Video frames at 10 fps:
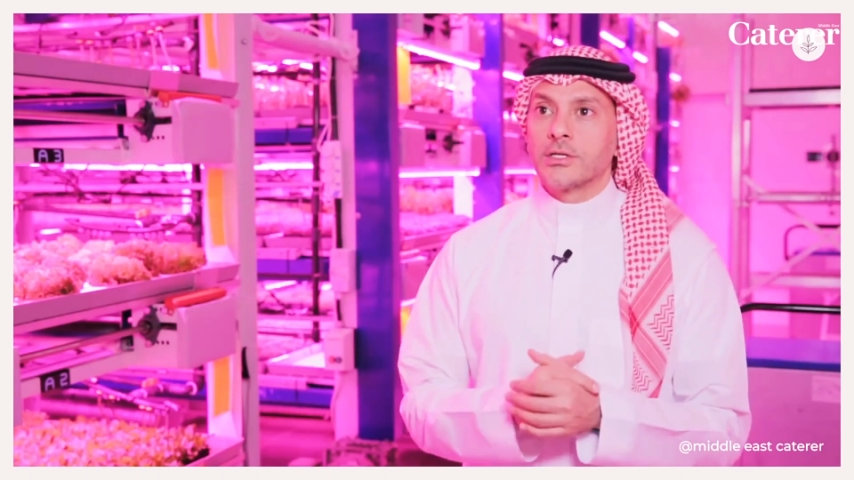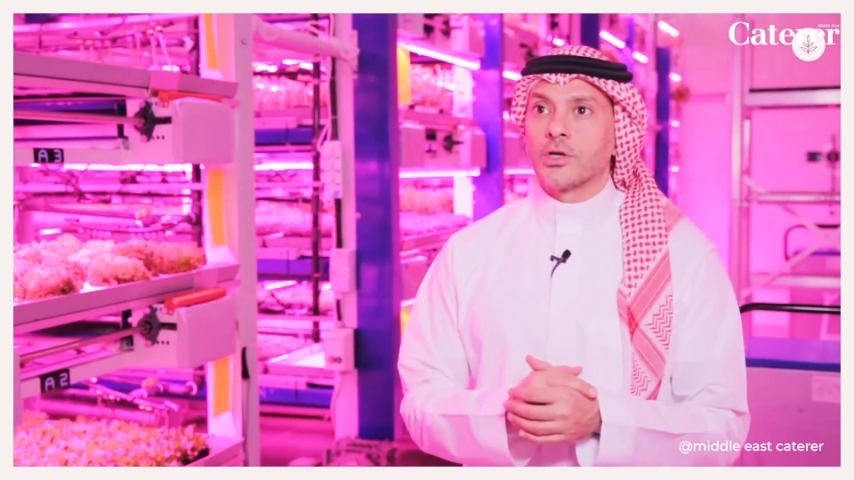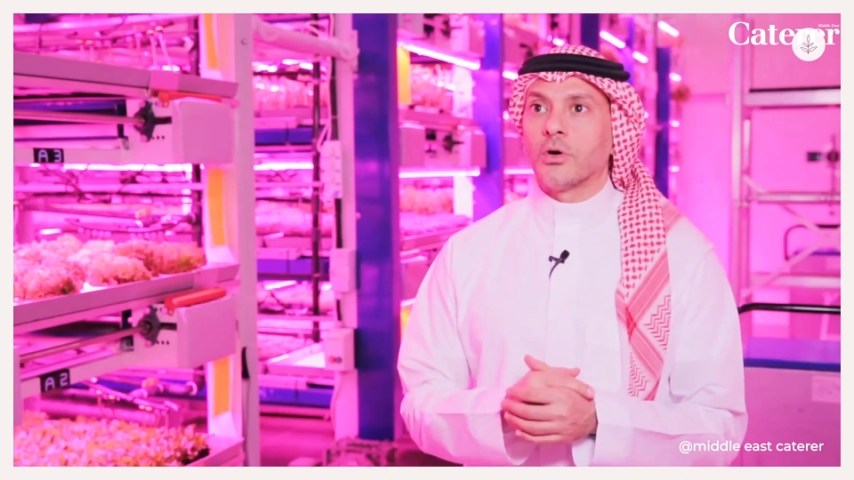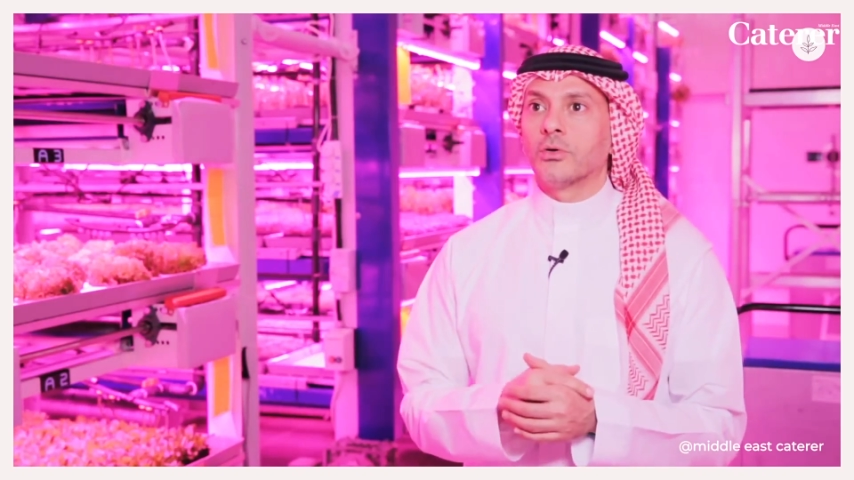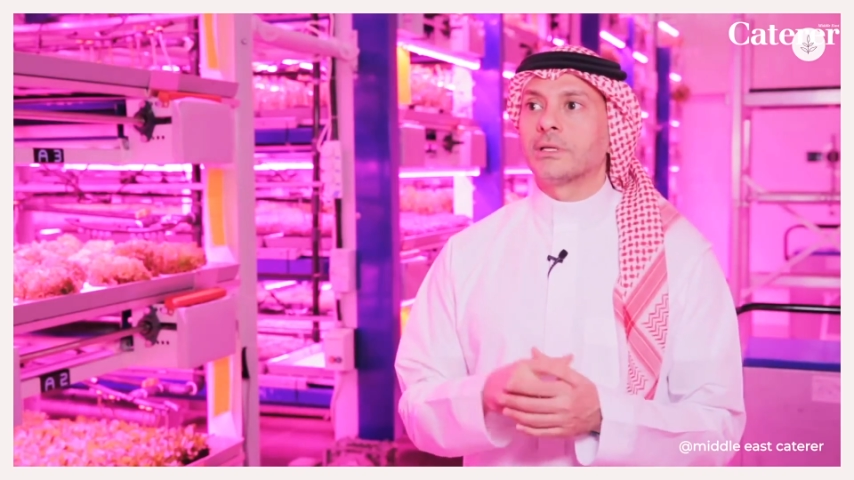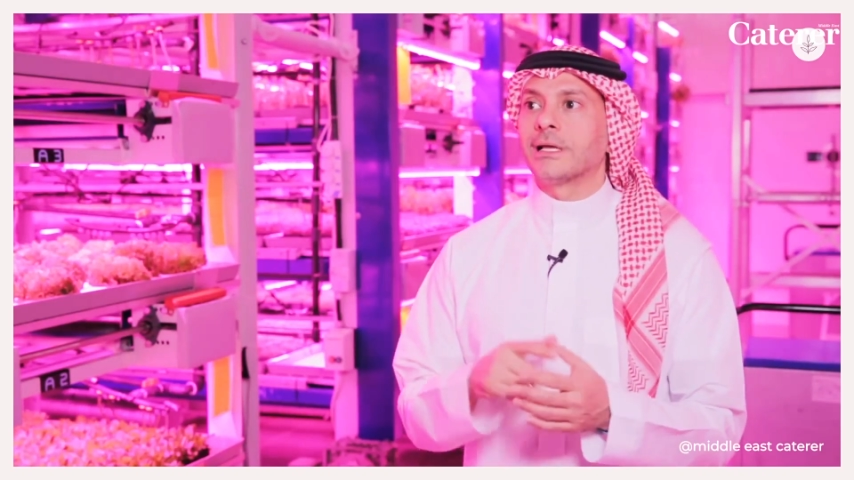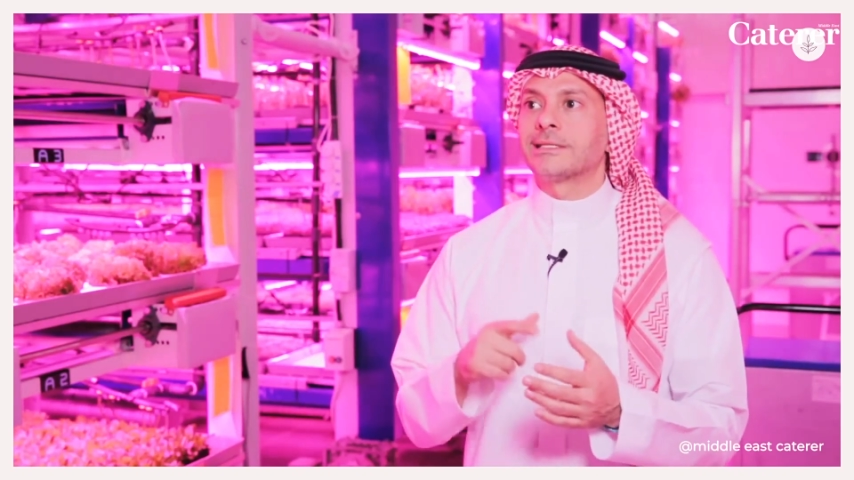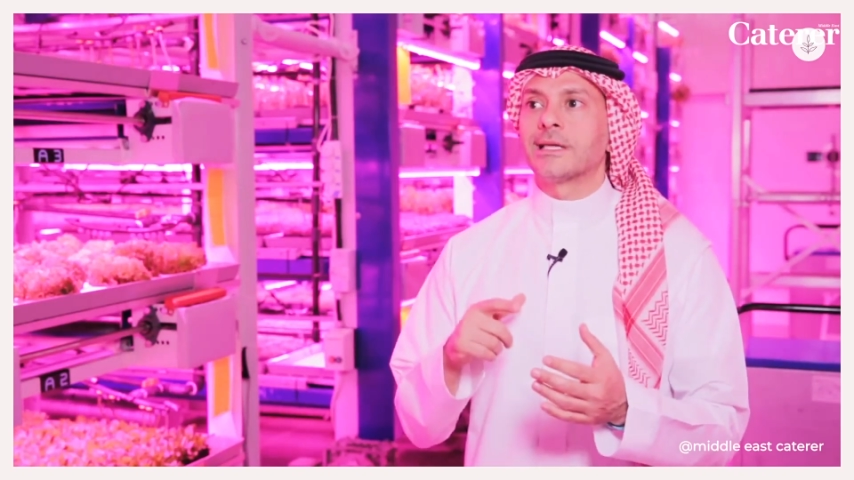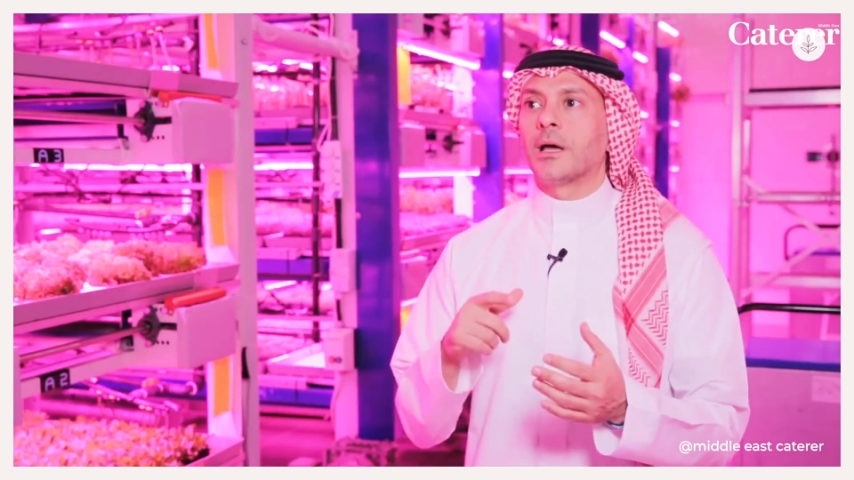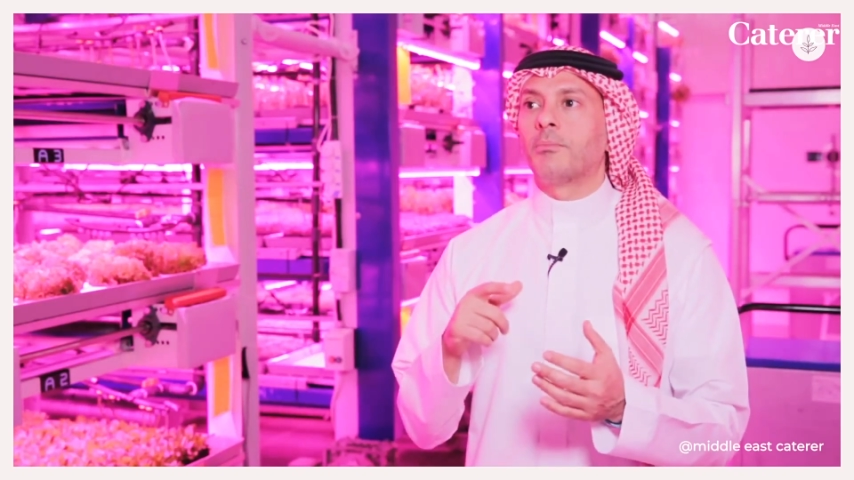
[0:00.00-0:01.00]
So
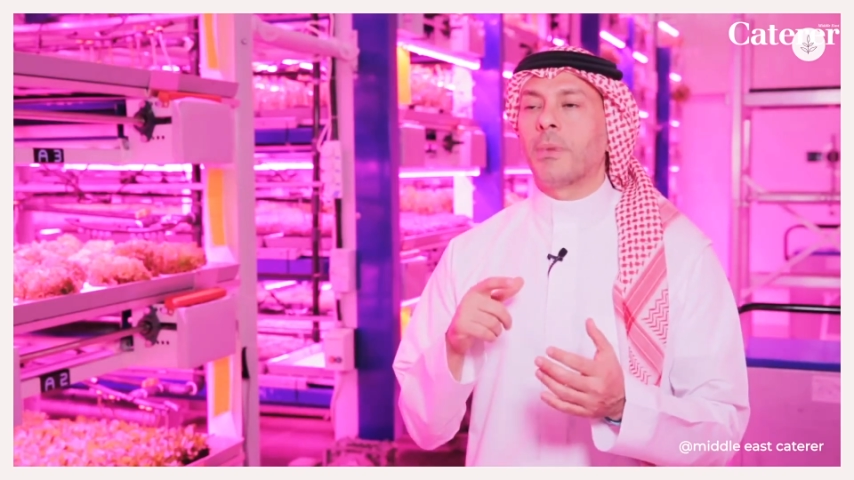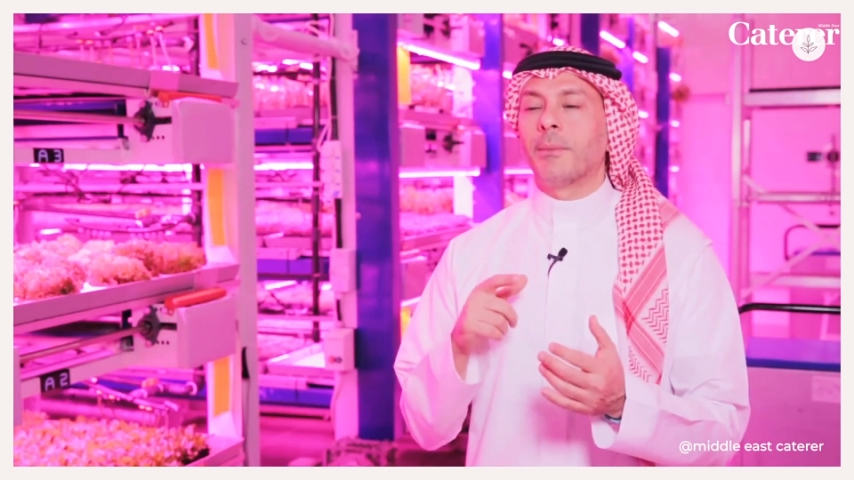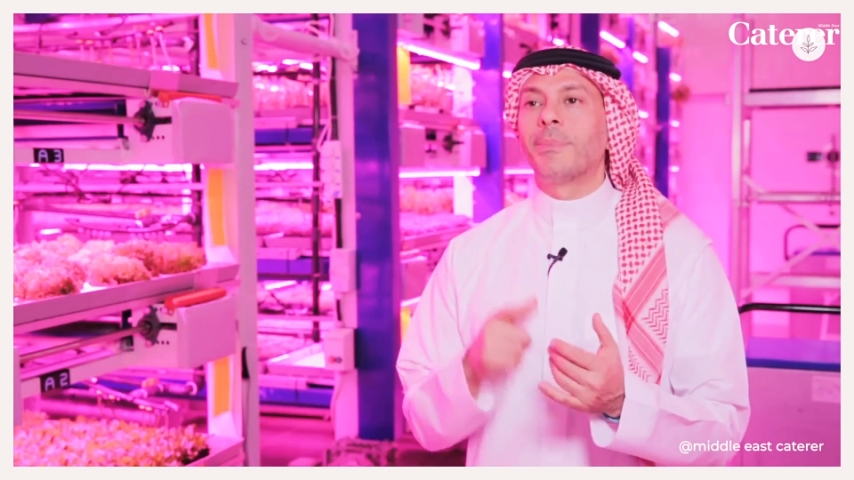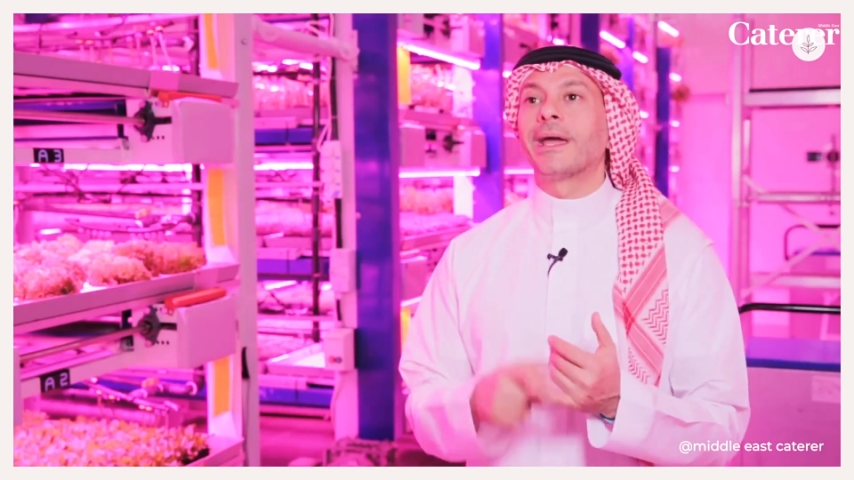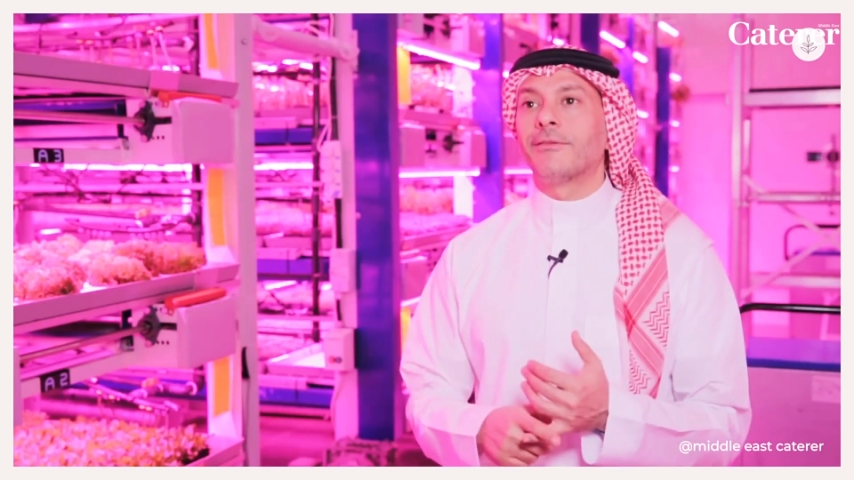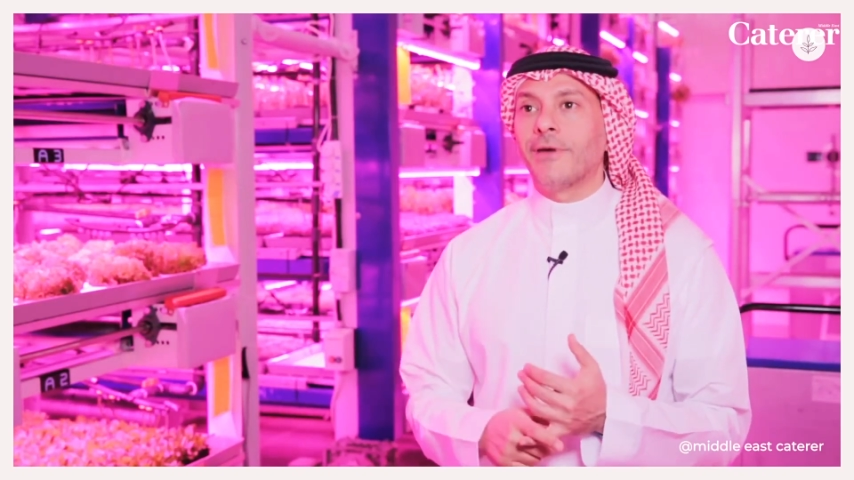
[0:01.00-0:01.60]
that's a, a big